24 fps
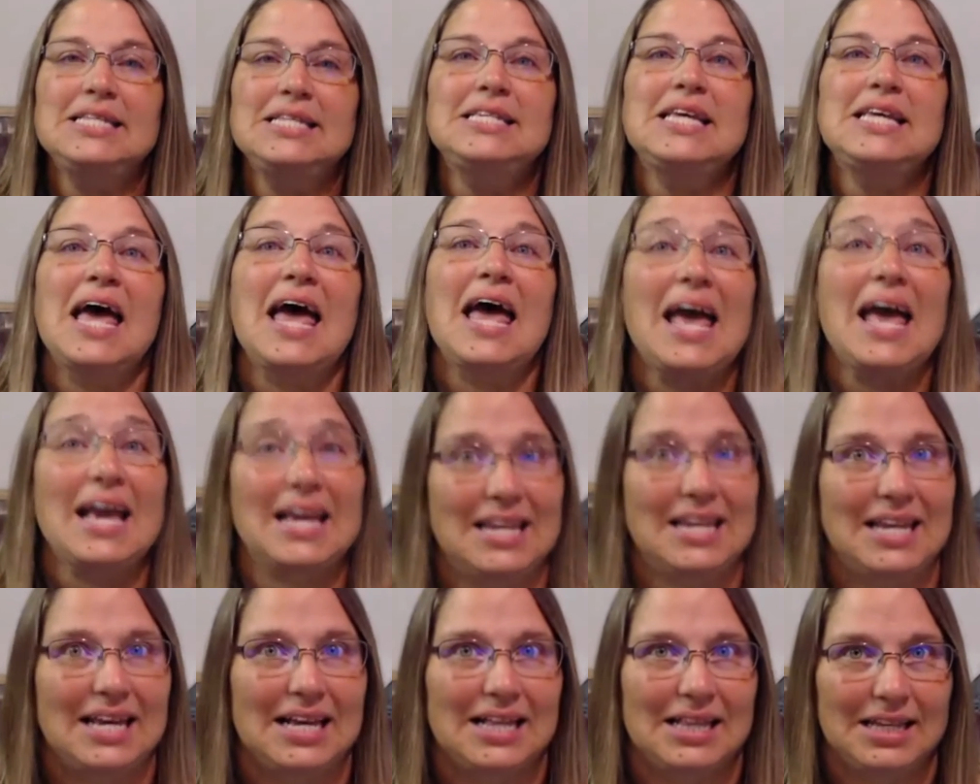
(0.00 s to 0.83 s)

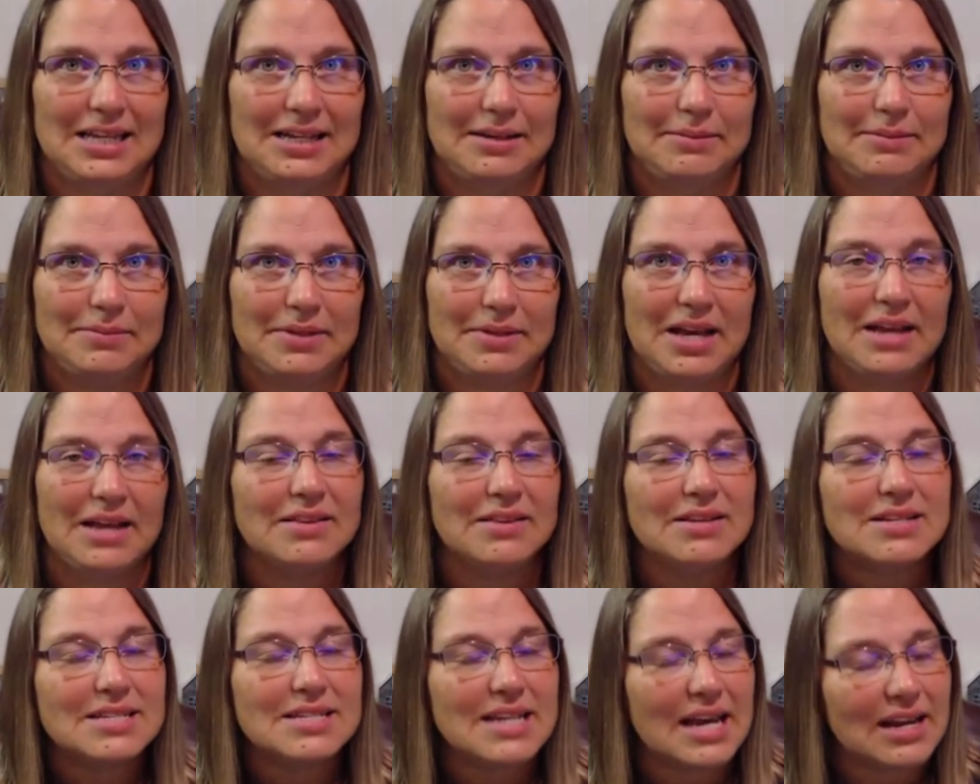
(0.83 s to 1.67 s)
Technically, in
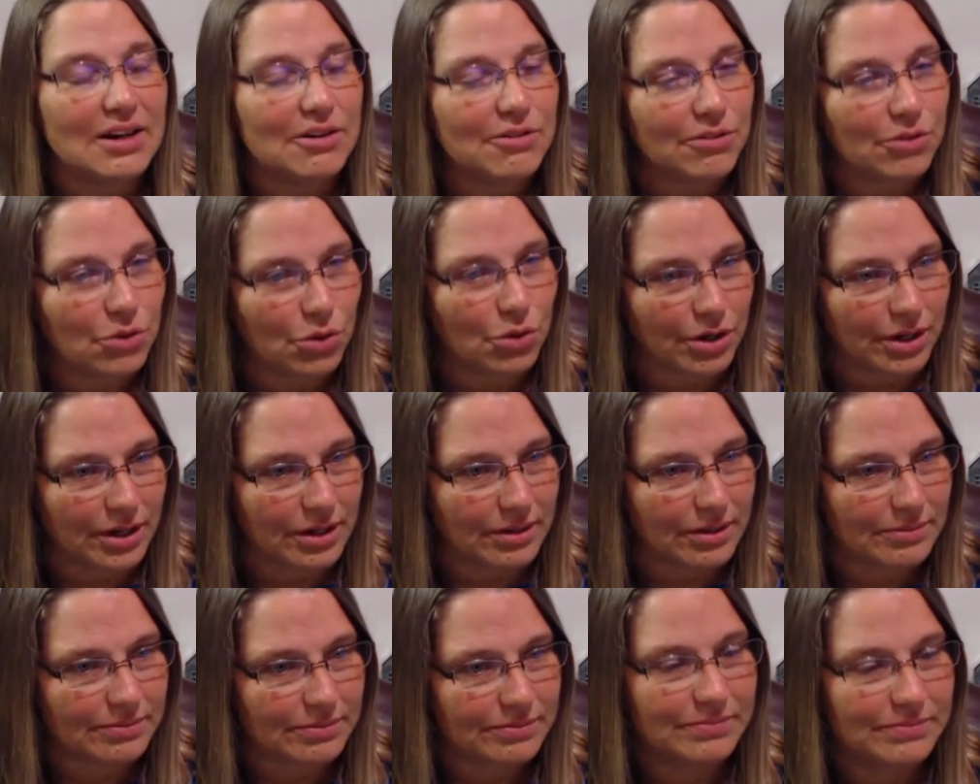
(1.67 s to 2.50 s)
the state of Florida,
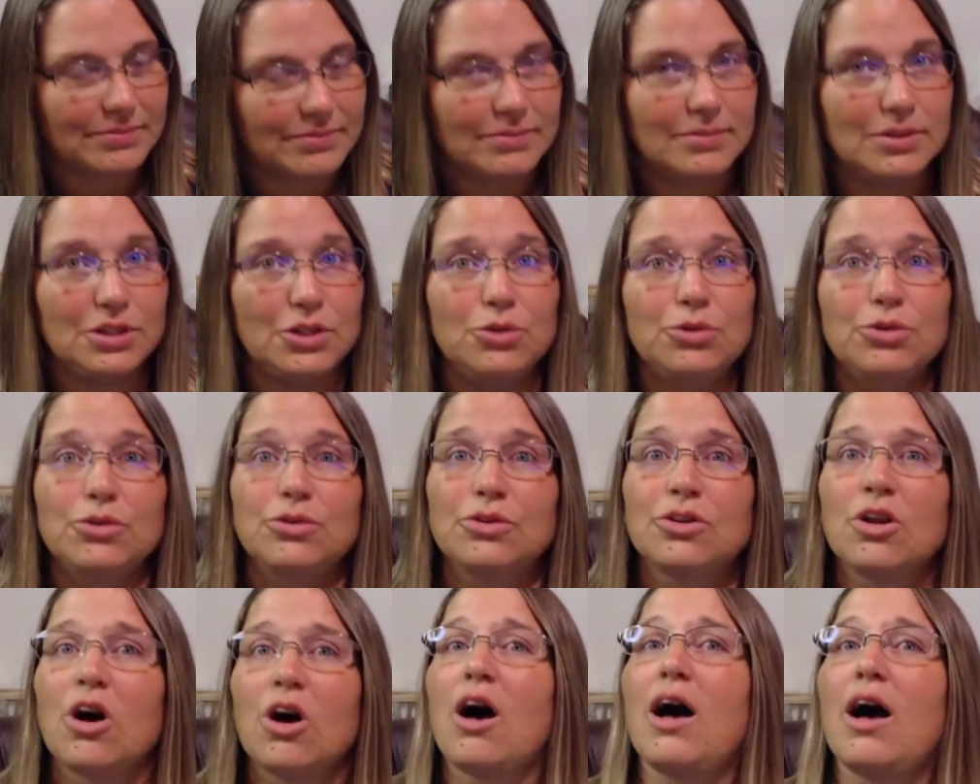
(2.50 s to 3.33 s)
you do
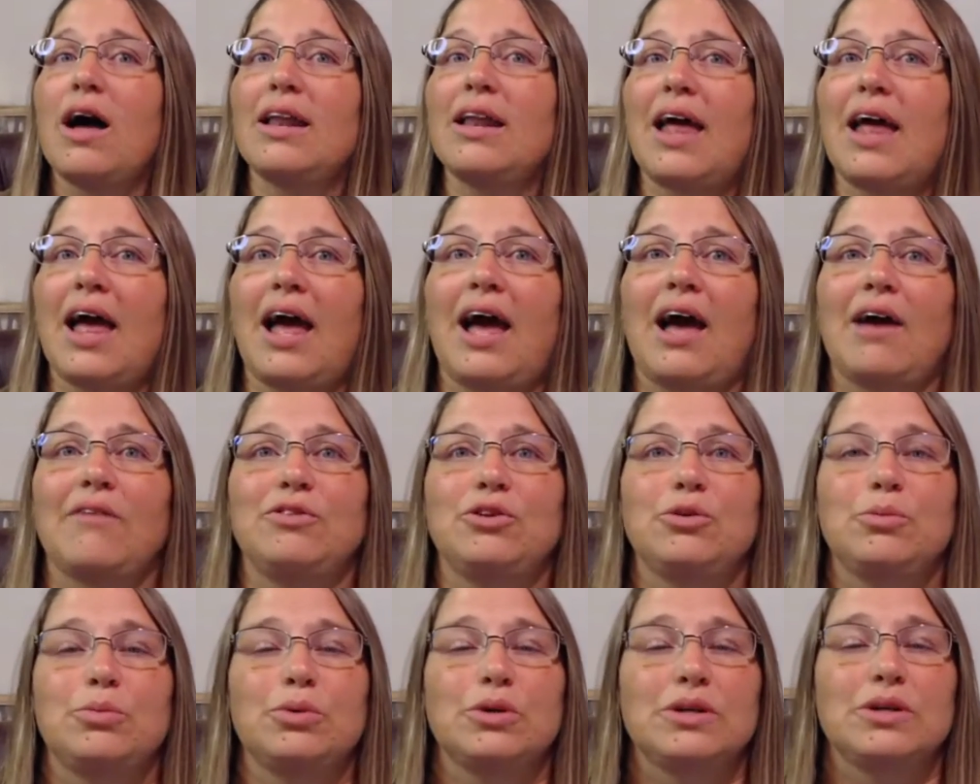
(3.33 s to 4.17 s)
not have
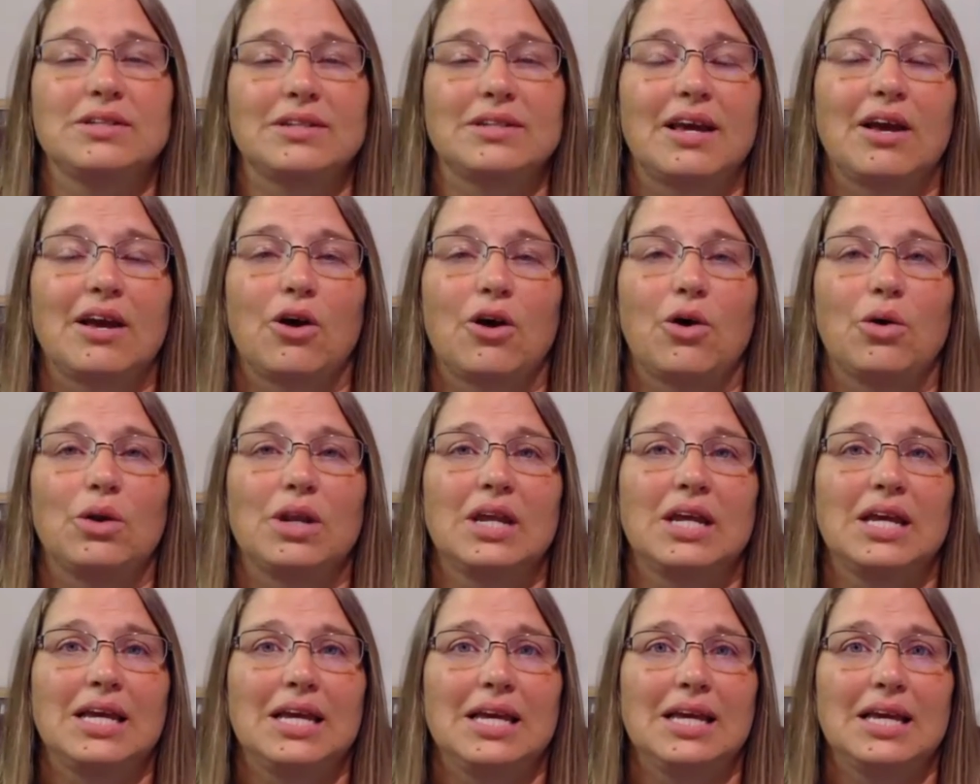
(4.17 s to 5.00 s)
to put
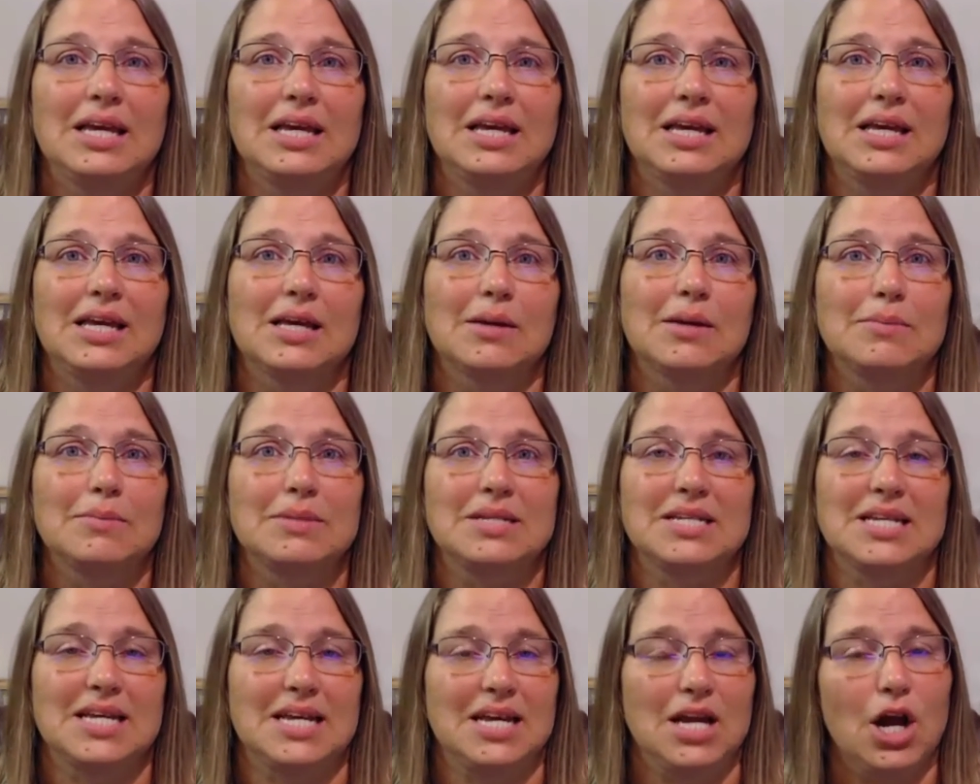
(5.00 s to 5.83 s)
down E M
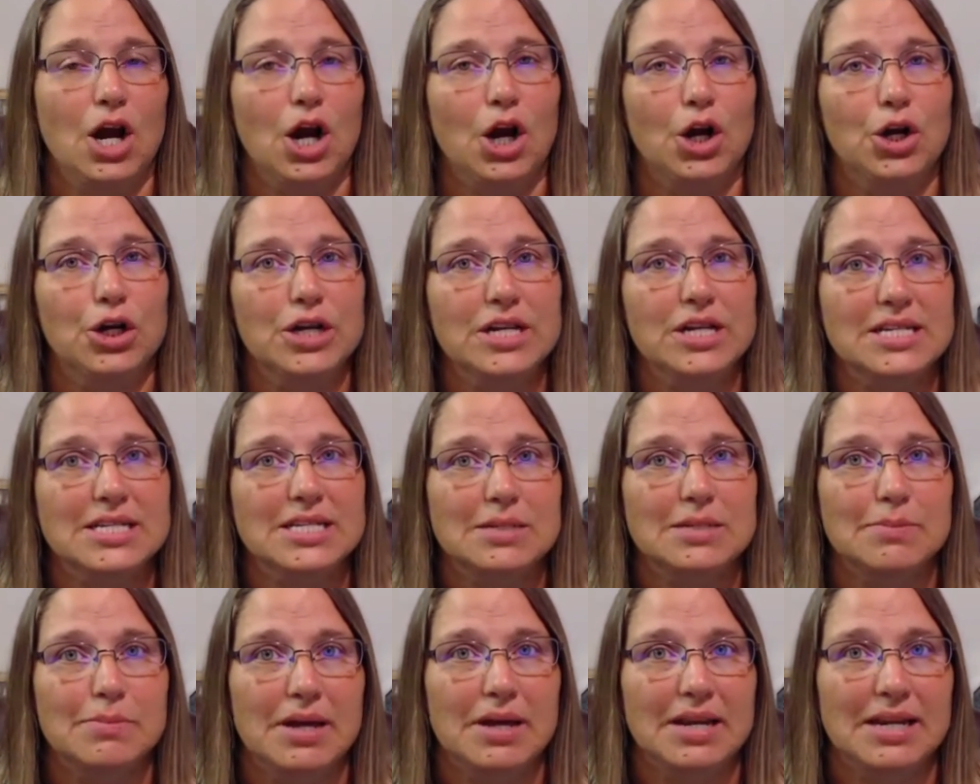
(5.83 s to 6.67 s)
D,
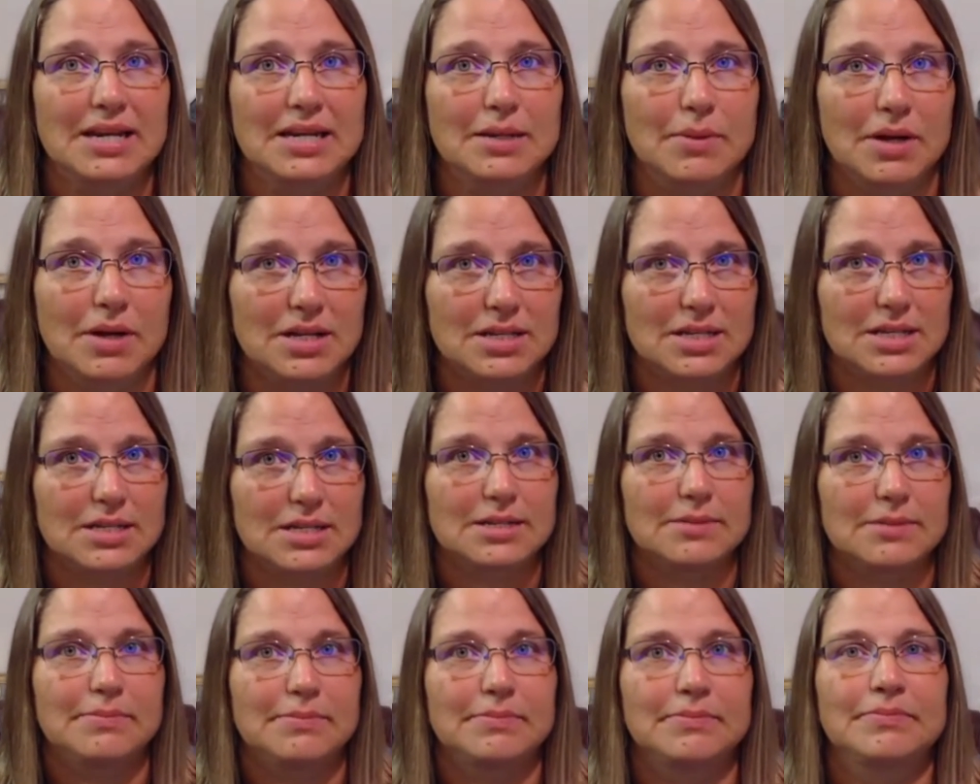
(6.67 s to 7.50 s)
earnest money
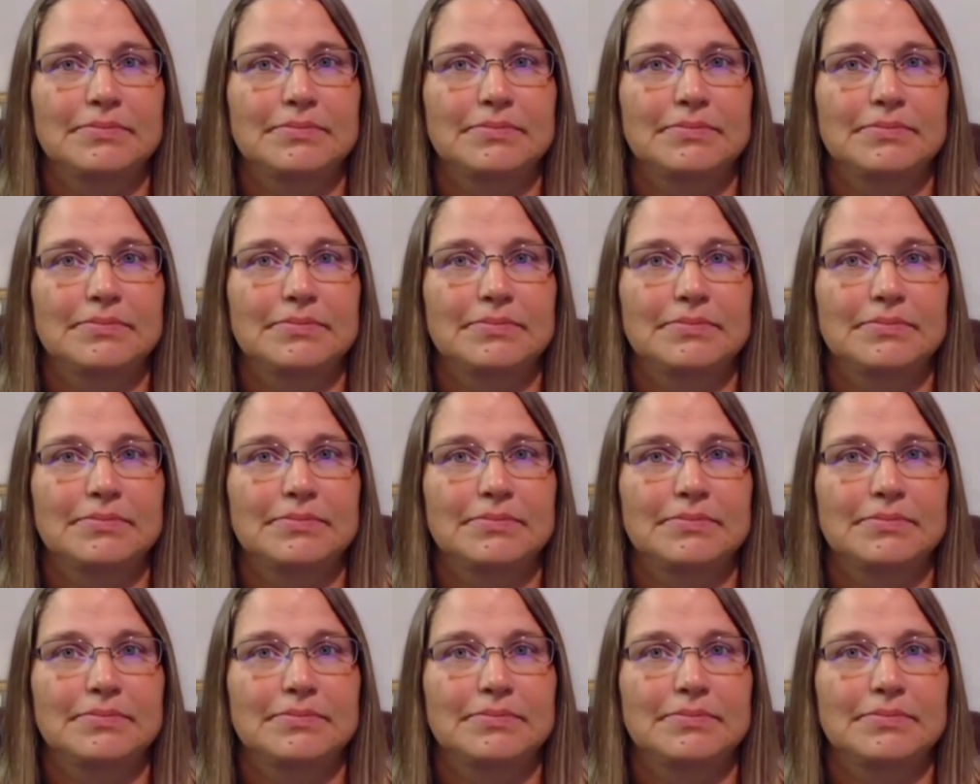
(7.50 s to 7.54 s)
deposit.